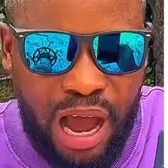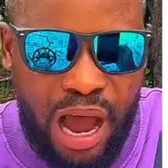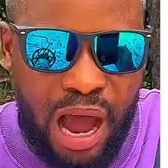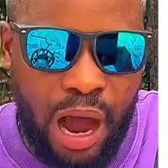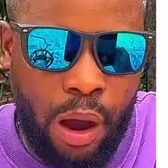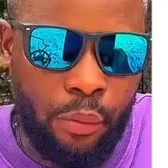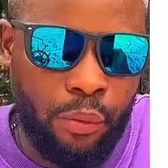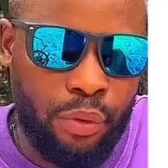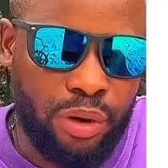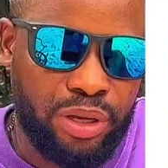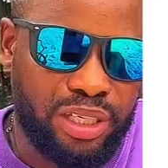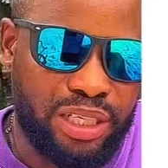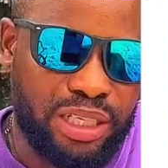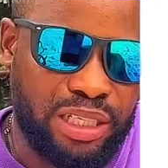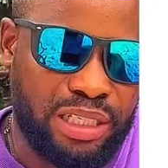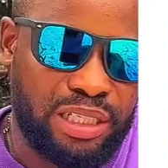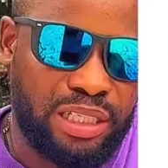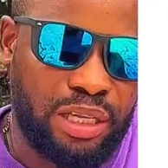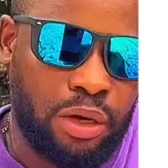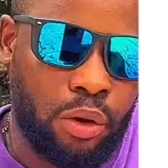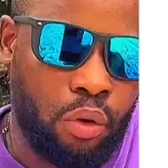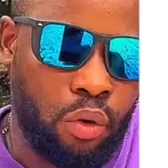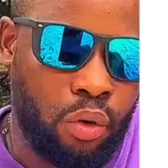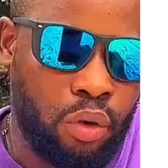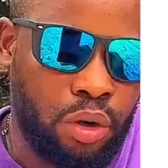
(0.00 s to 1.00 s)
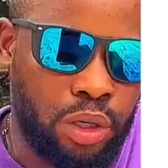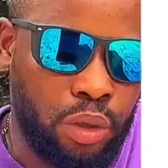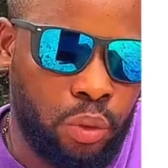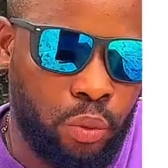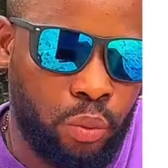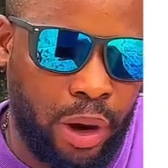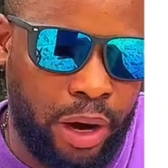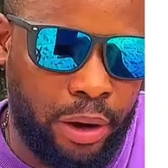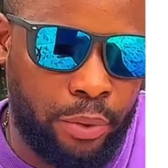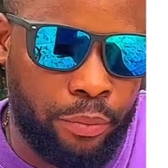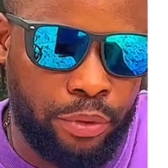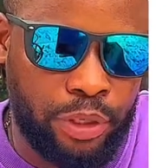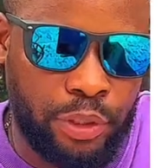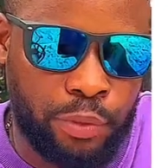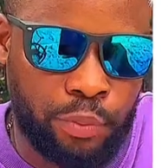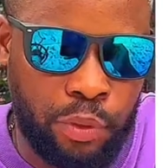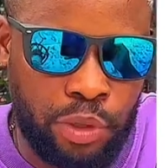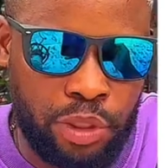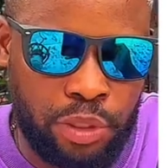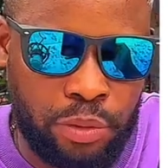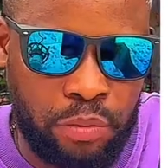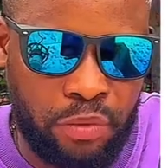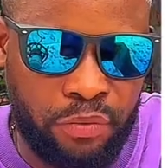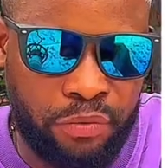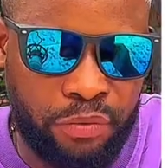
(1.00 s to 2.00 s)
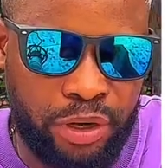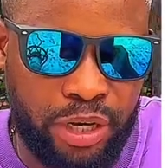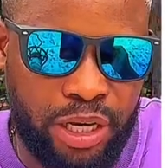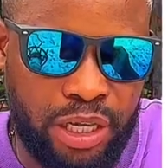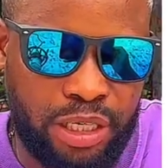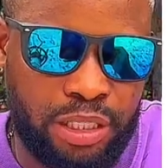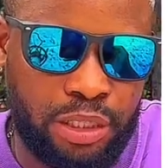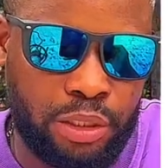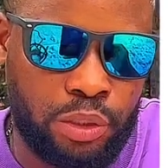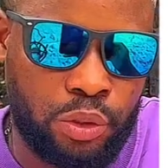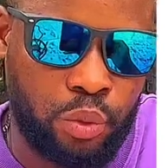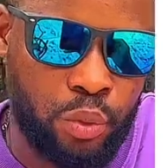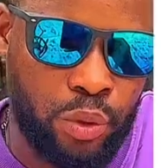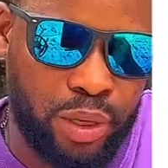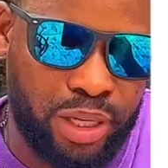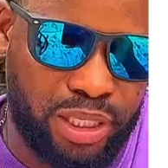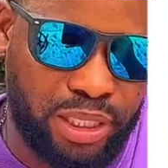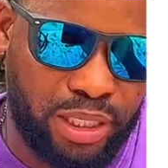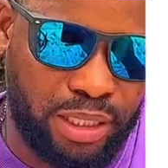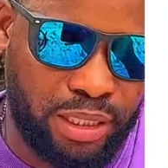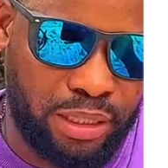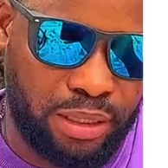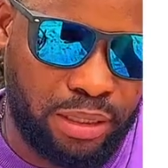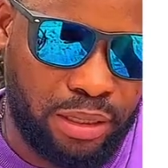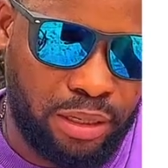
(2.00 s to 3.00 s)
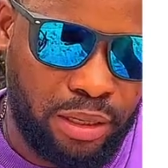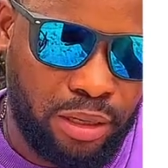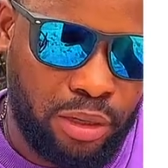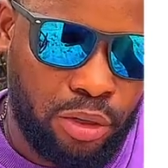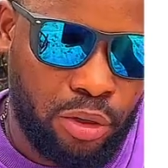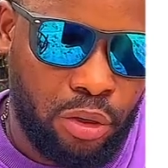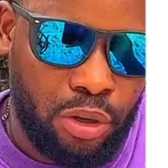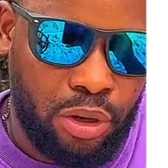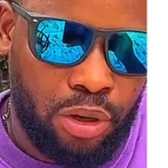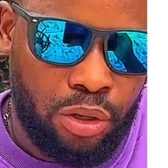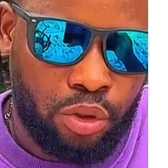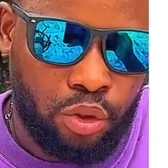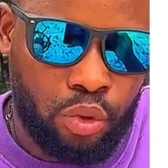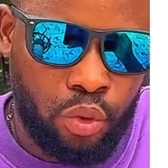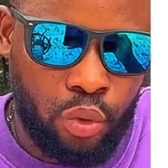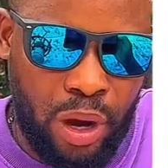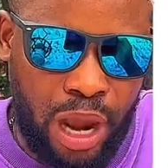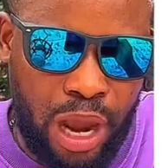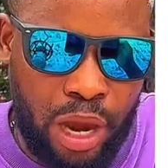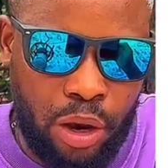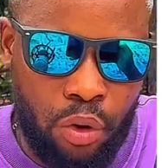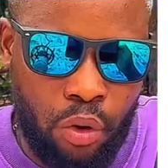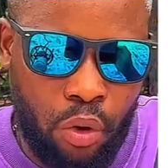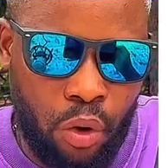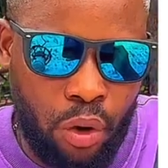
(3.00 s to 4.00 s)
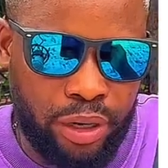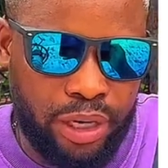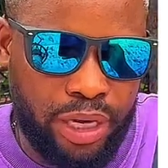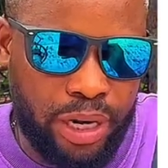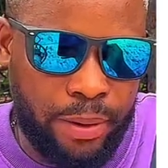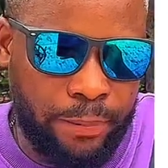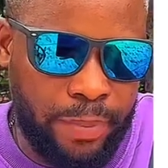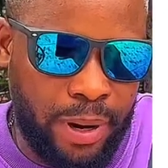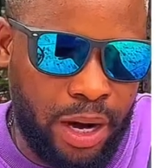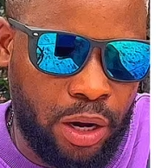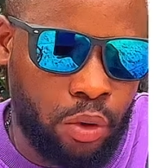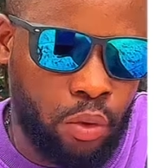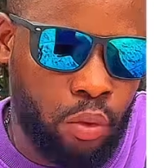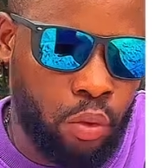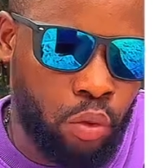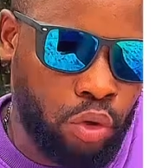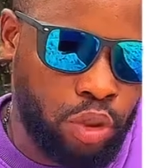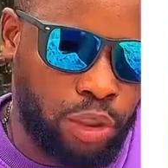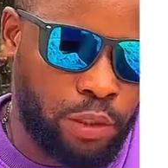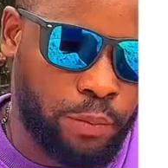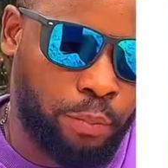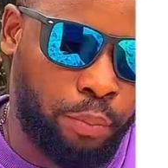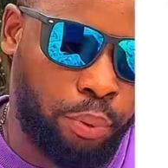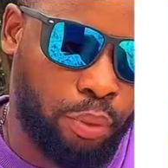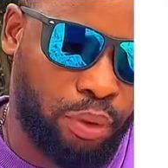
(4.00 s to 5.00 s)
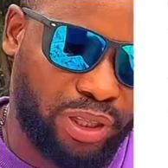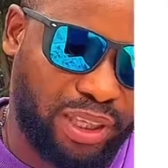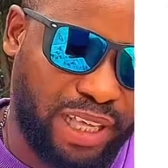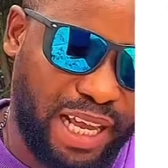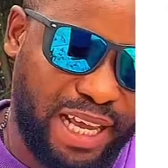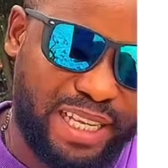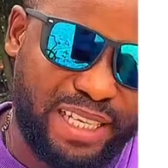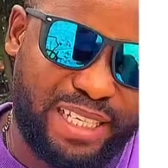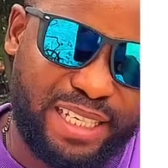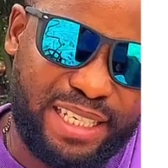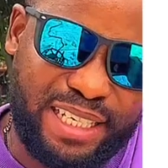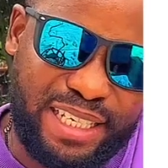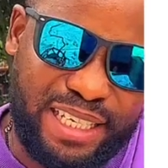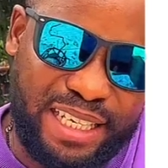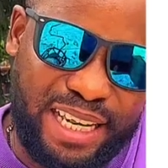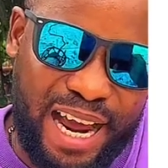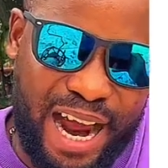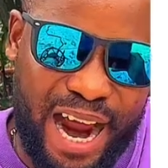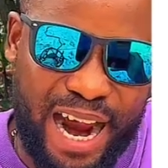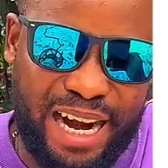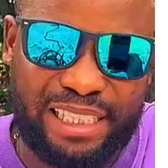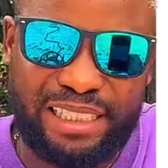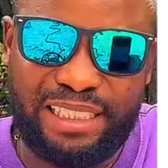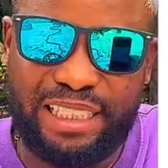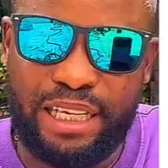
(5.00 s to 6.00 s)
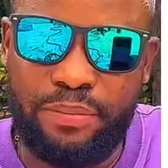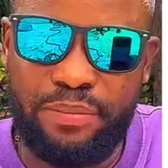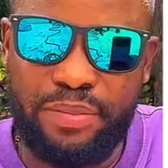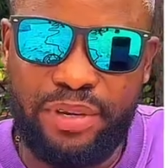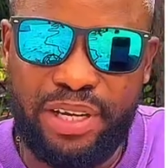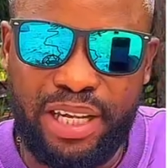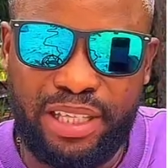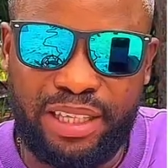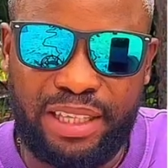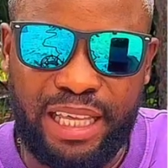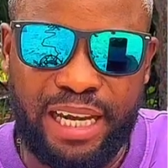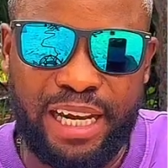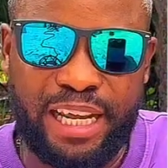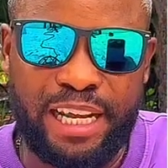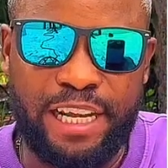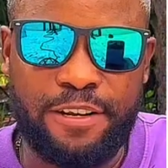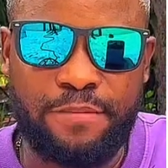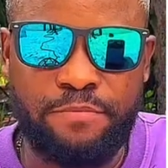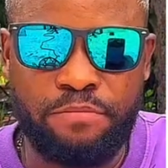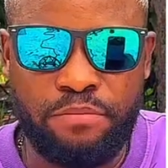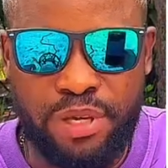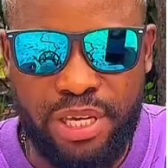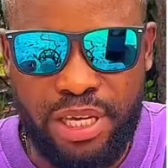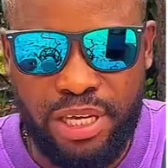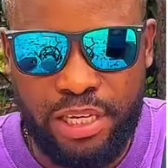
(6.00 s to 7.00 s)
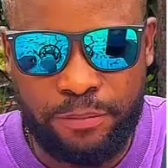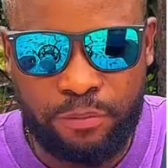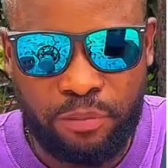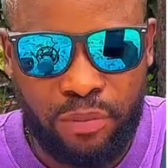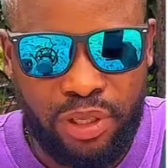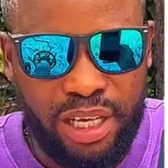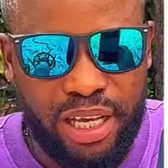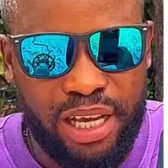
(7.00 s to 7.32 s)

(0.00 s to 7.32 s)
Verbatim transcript: I wasn't the only one responsible for the situation. So I called the man whose potent seed had germinated in me.